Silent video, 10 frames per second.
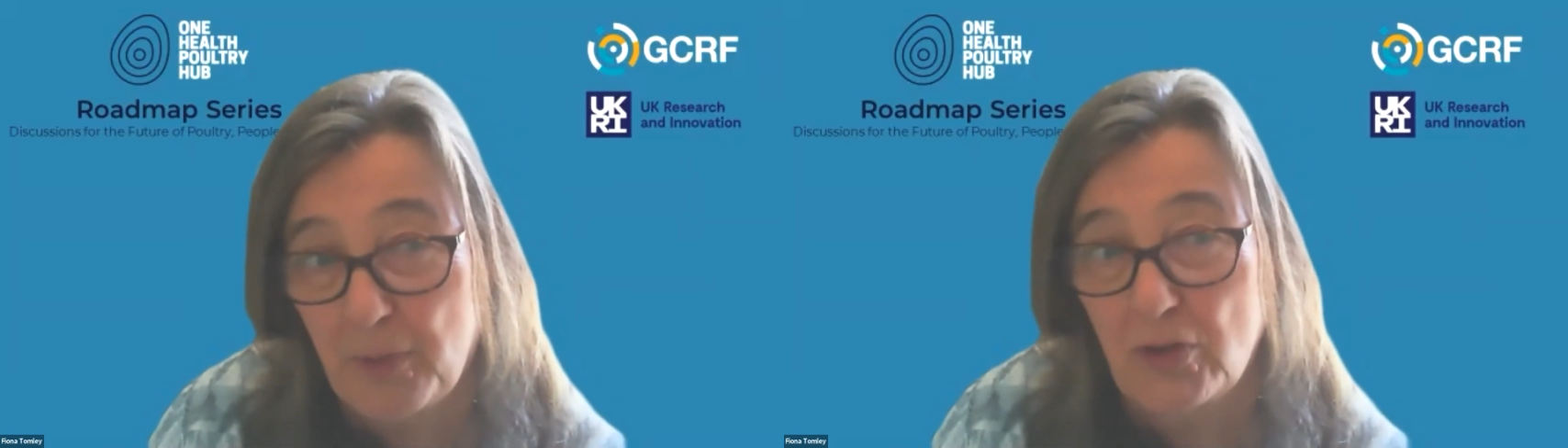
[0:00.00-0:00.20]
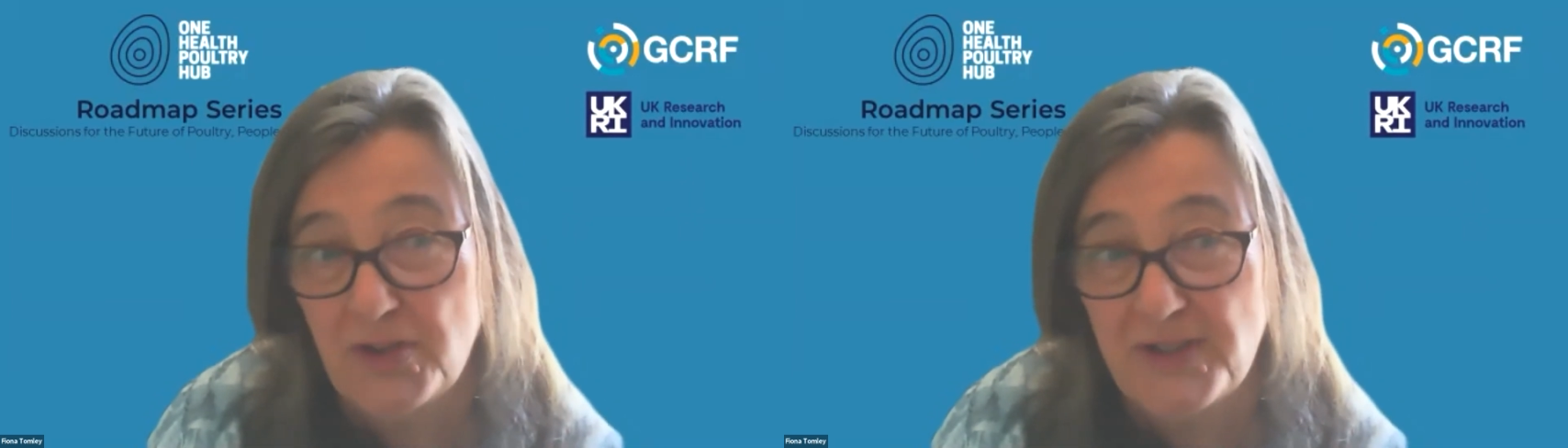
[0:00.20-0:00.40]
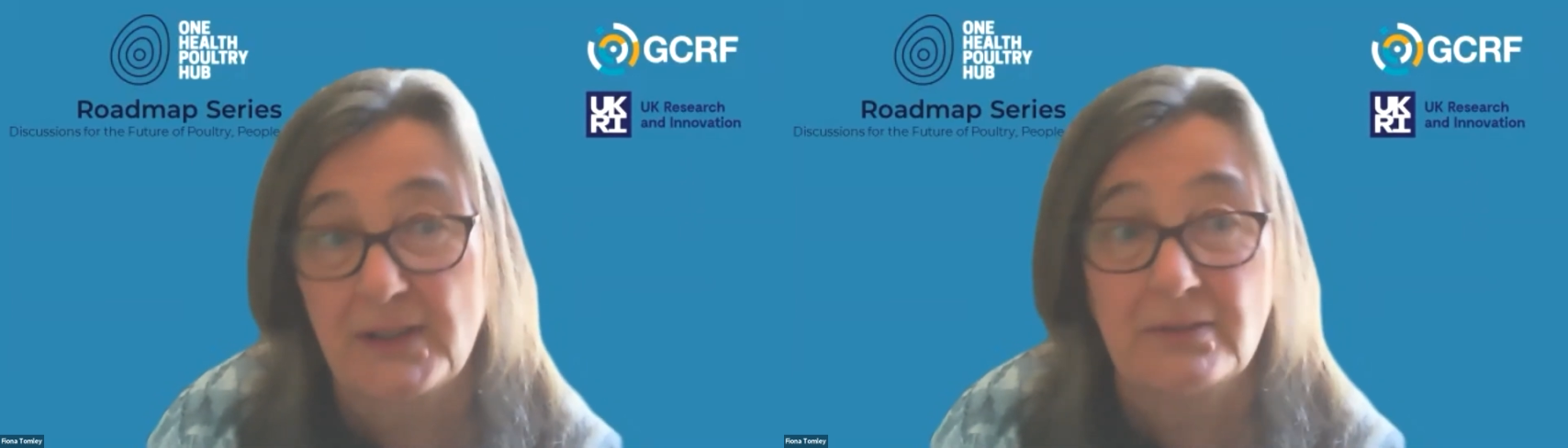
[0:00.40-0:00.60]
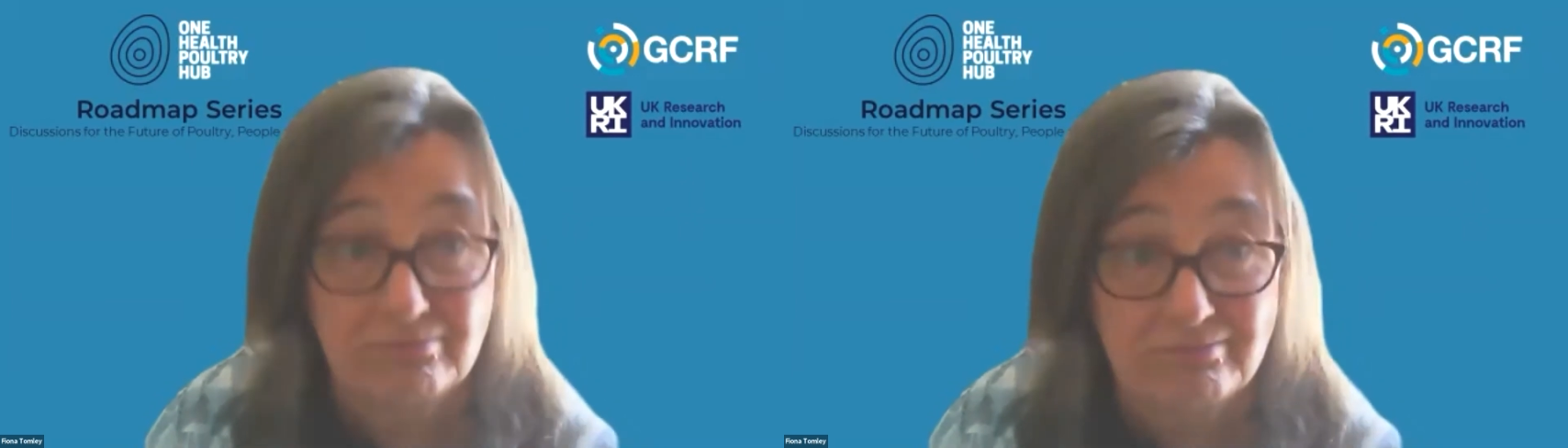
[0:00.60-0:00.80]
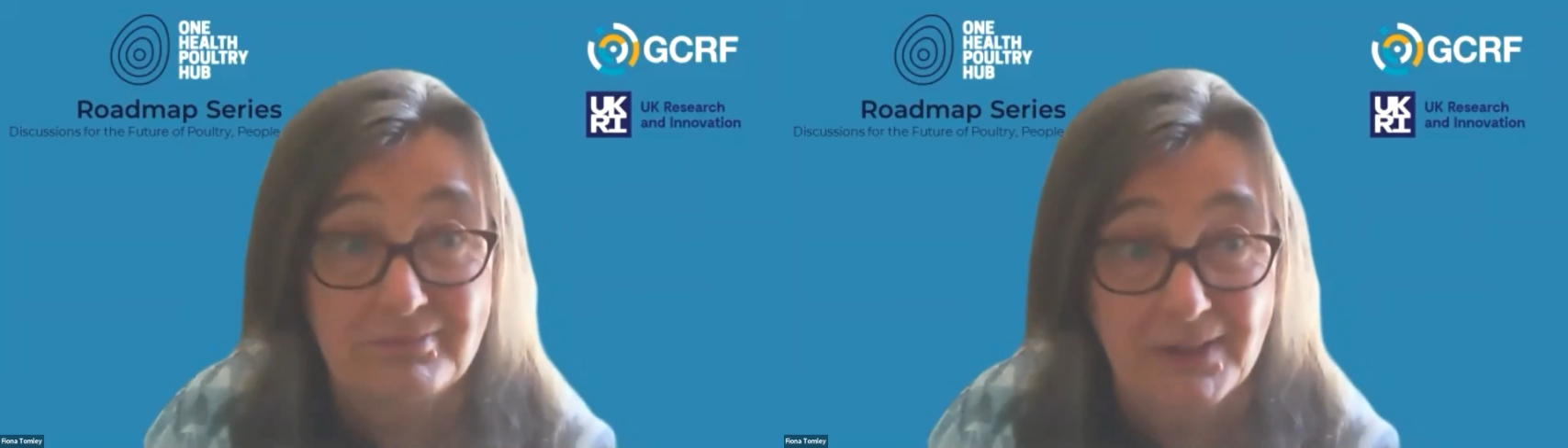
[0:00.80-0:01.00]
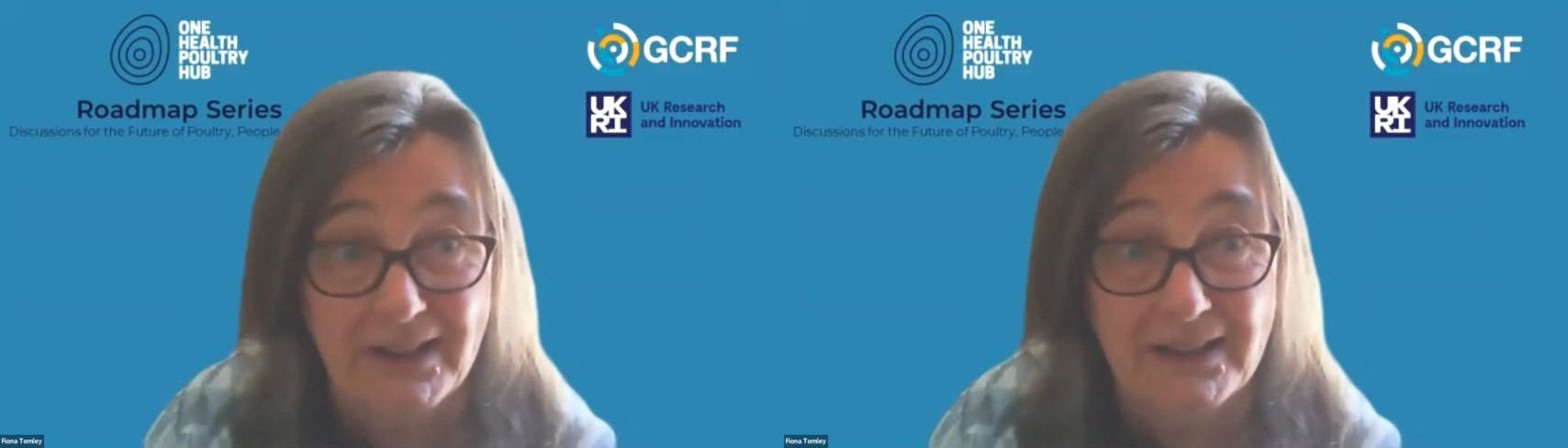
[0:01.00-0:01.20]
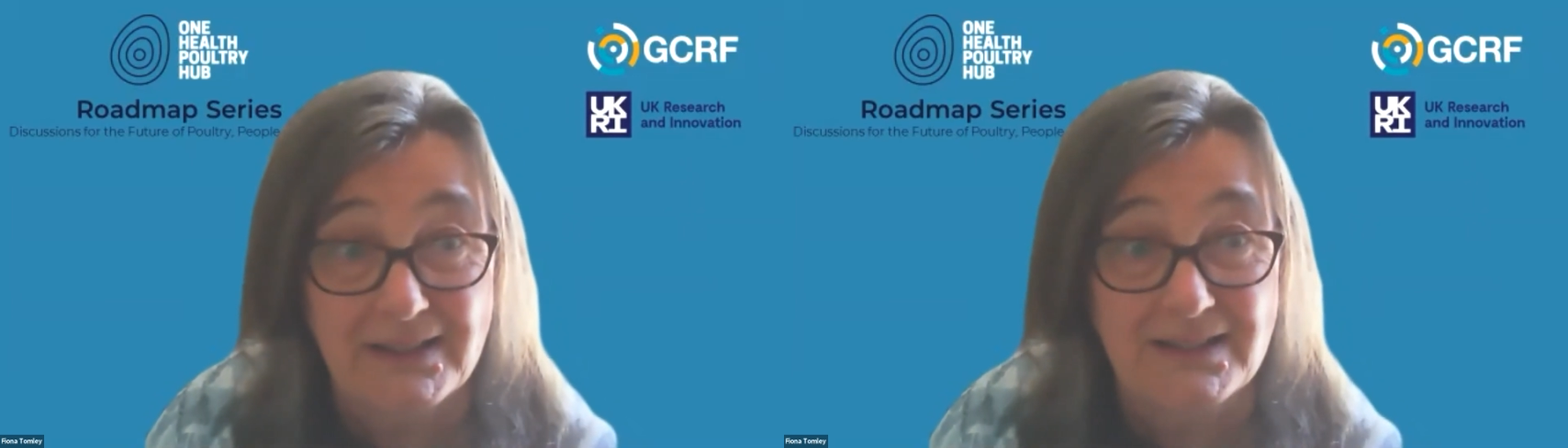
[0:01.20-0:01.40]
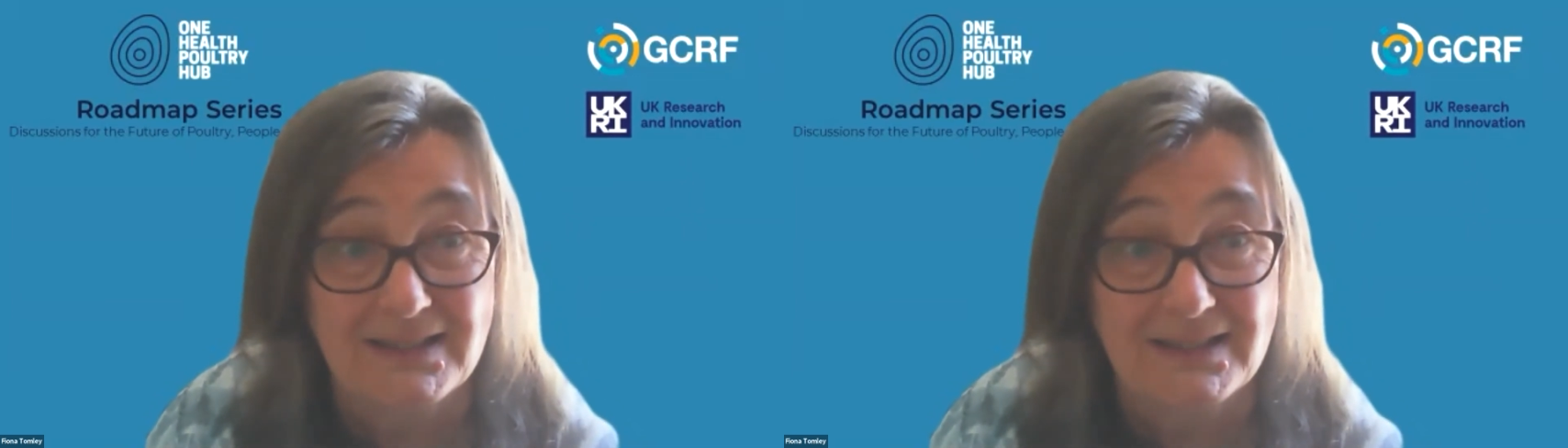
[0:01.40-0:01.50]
purchasing, I guess?